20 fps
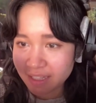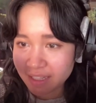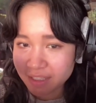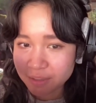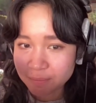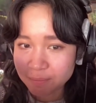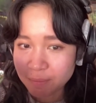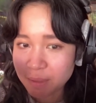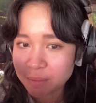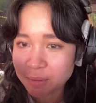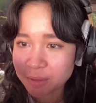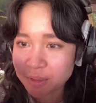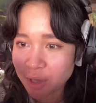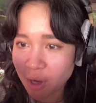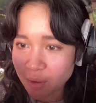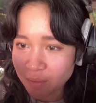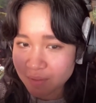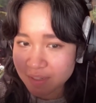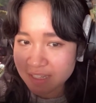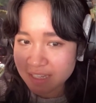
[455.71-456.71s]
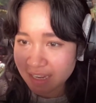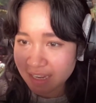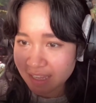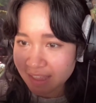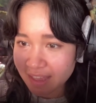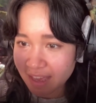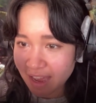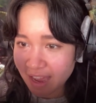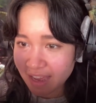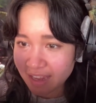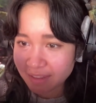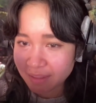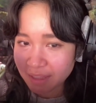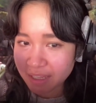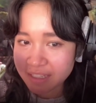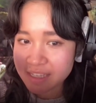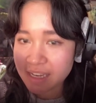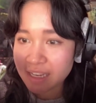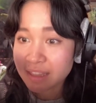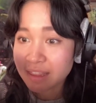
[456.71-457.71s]
Like, people don't say that. They
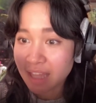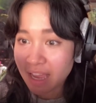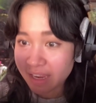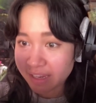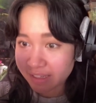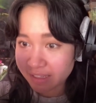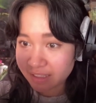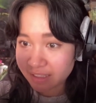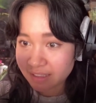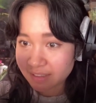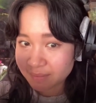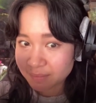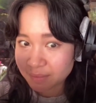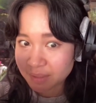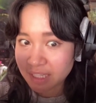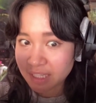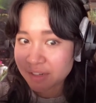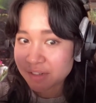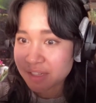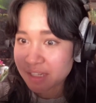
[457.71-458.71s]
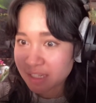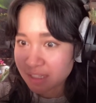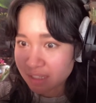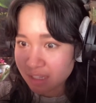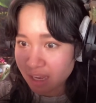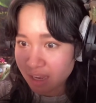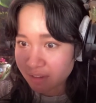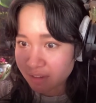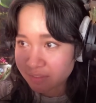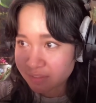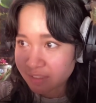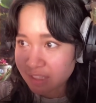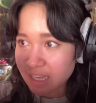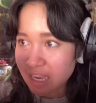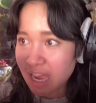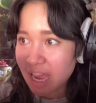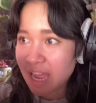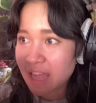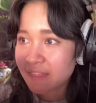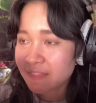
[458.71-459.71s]
say like, but they don't say love.
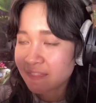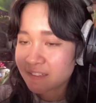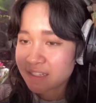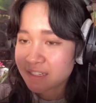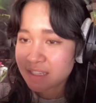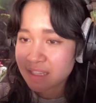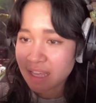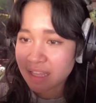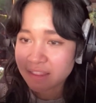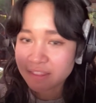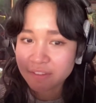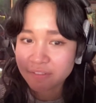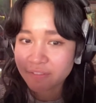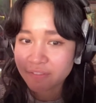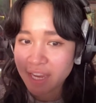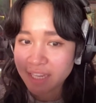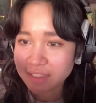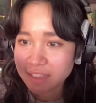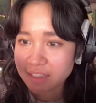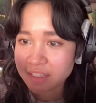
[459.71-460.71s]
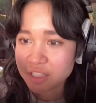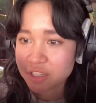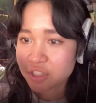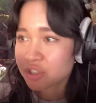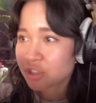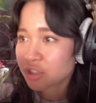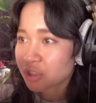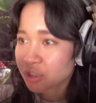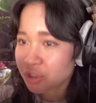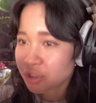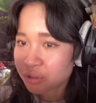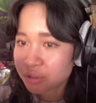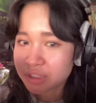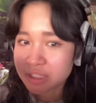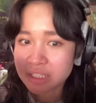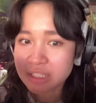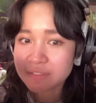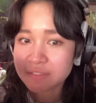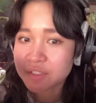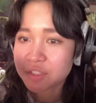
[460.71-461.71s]
And that the fact that this girl who
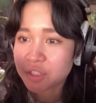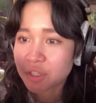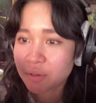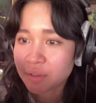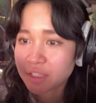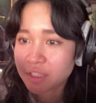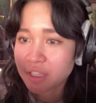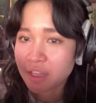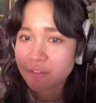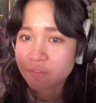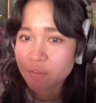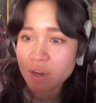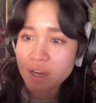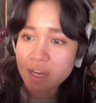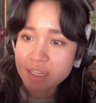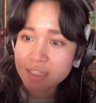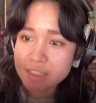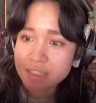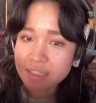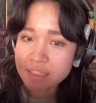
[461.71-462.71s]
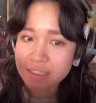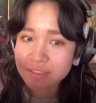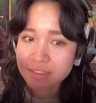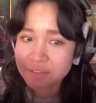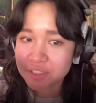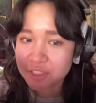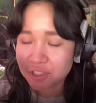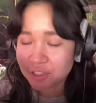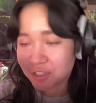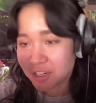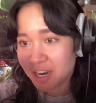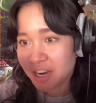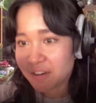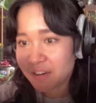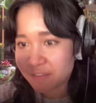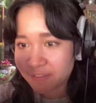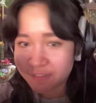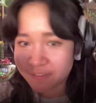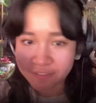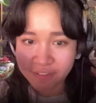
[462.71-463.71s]
didn't even know what love was and was trying
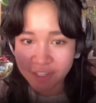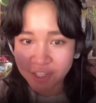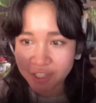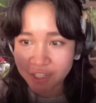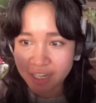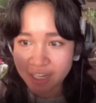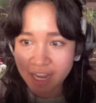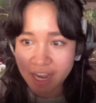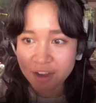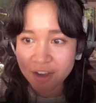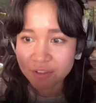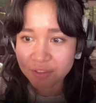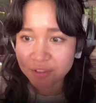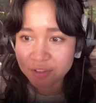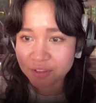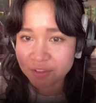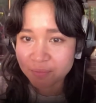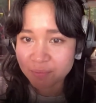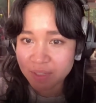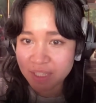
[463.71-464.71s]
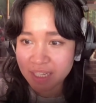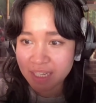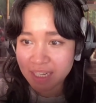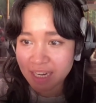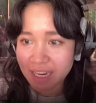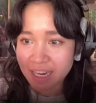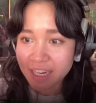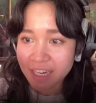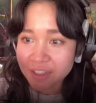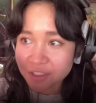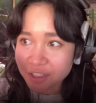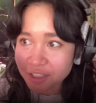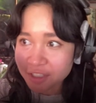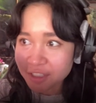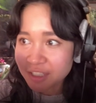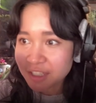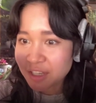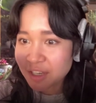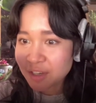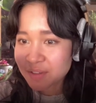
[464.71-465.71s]
to figure it out through being an
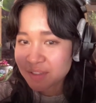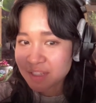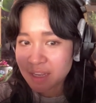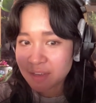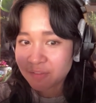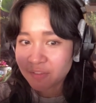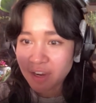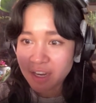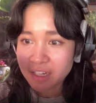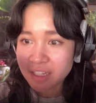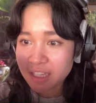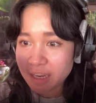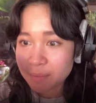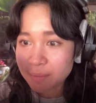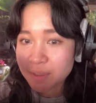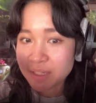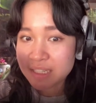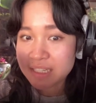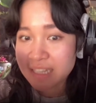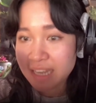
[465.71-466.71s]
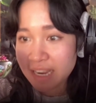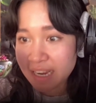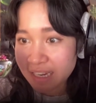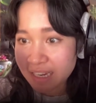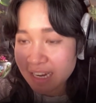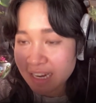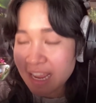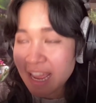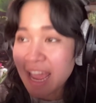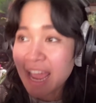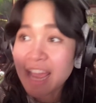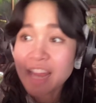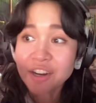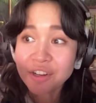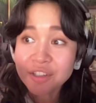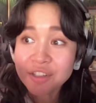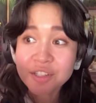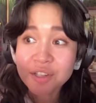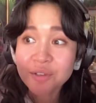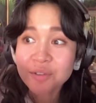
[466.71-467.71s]
idol was finally able to say it. And
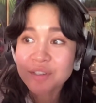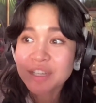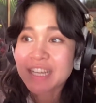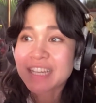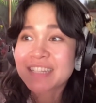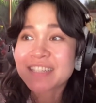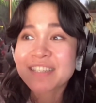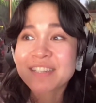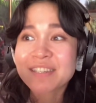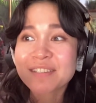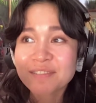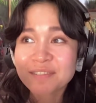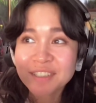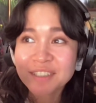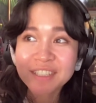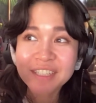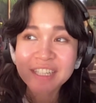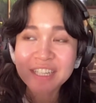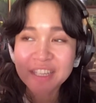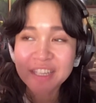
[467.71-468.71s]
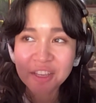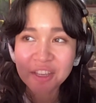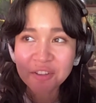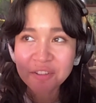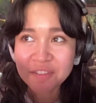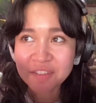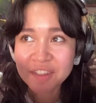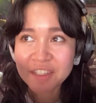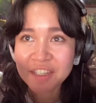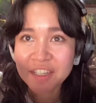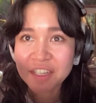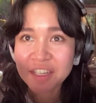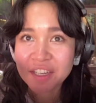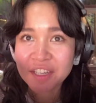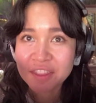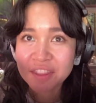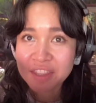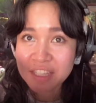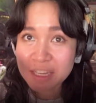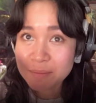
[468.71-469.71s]
also, it's really cute,
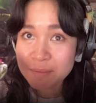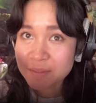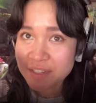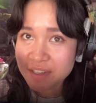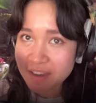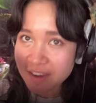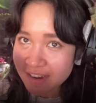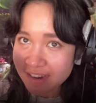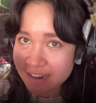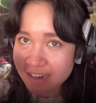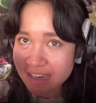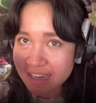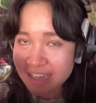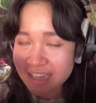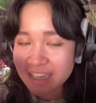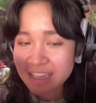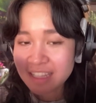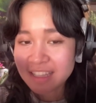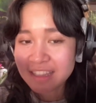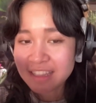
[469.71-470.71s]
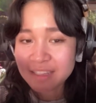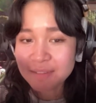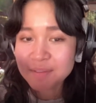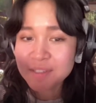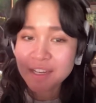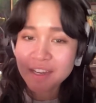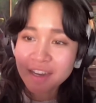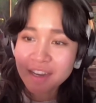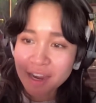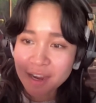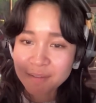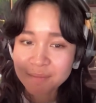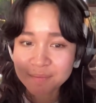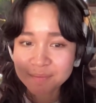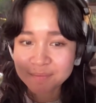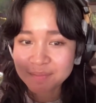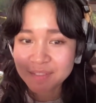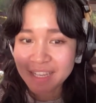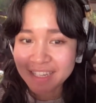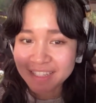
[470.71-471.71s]
the theme song.
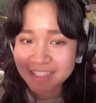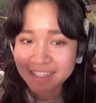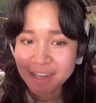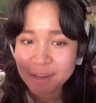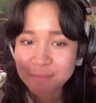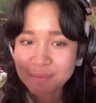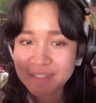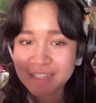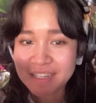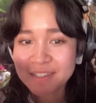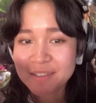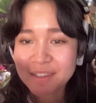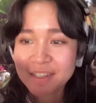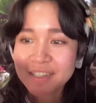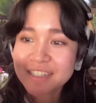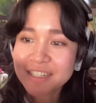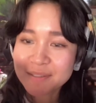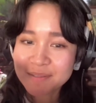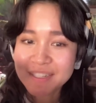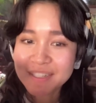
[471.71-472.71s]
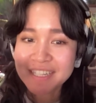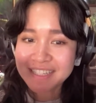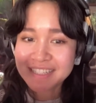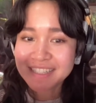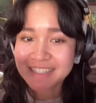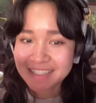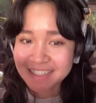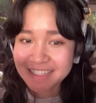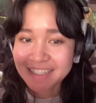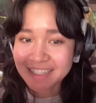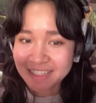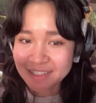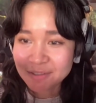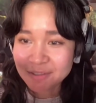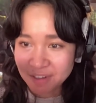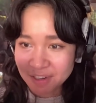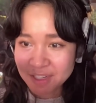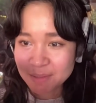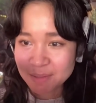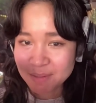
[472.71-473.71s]
I'm like obsessed with it just because it's
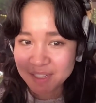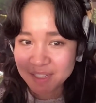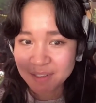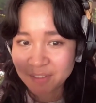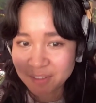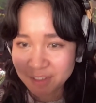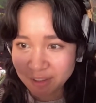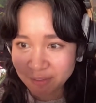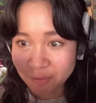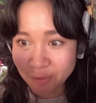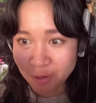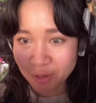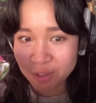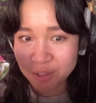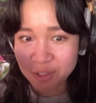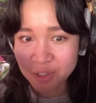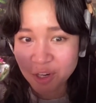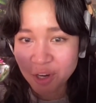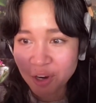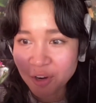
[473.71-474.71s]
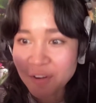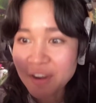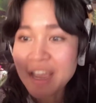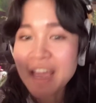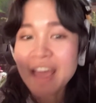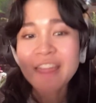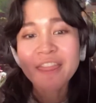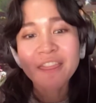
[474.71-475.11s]
written specifically for the show.